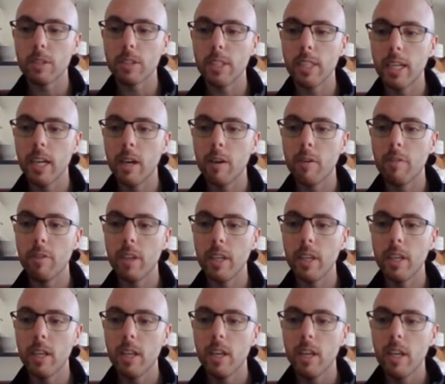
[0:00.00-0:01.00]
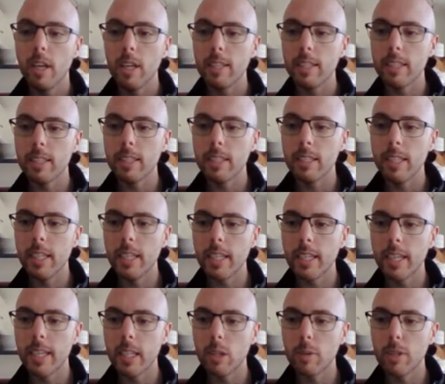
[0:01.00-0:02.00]
So you have this is the
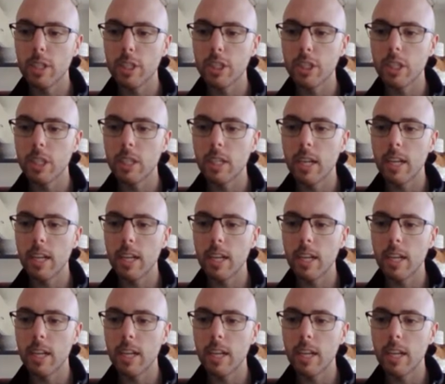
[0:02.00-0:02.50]
Kindle edition,